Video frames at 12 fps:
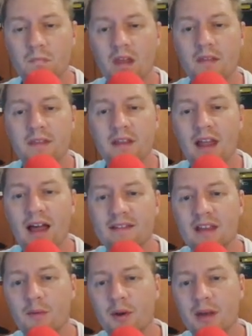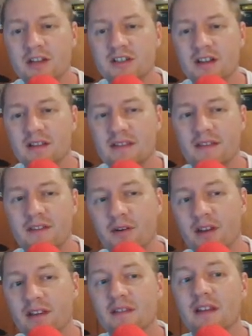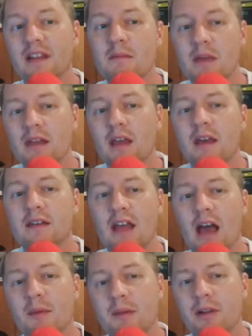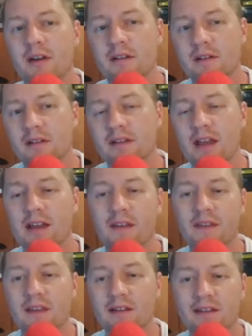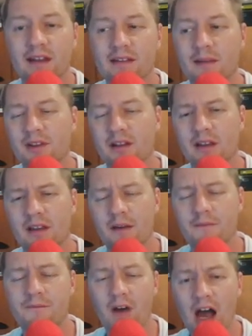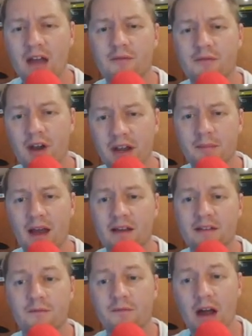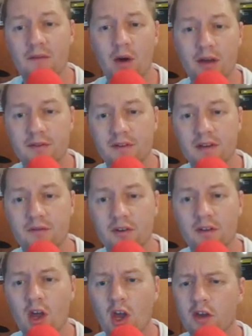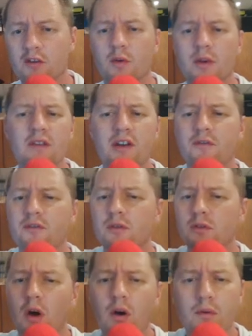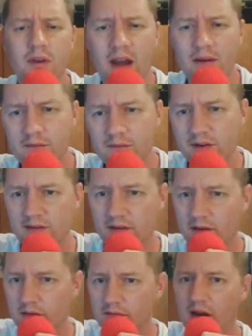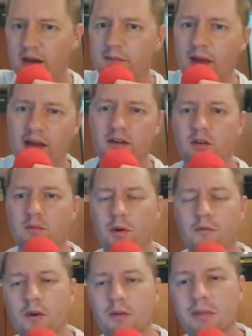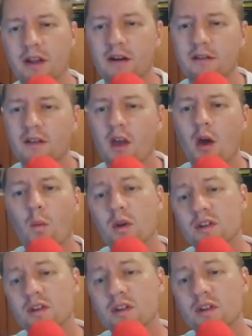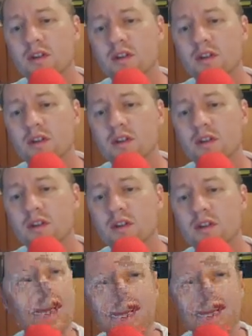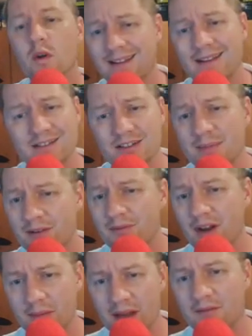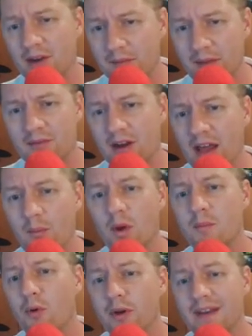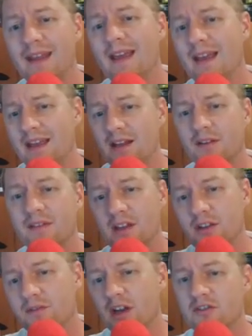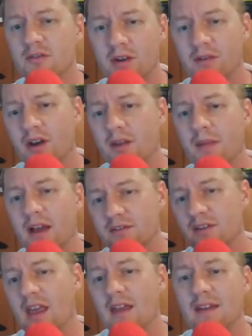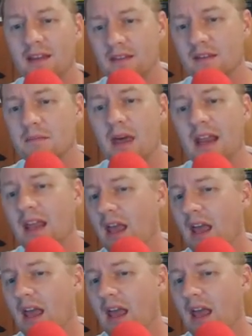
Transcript: The last thing I want to mention is that there is a limit to how many players it'll take. I think it'll take something like 5 running backs and 5 wide receivers. So even if you loaded every single running back into your players to your bench spots, it's not going to just pick running back. At one point, it'll say you've got too many running backs, you can't take this many.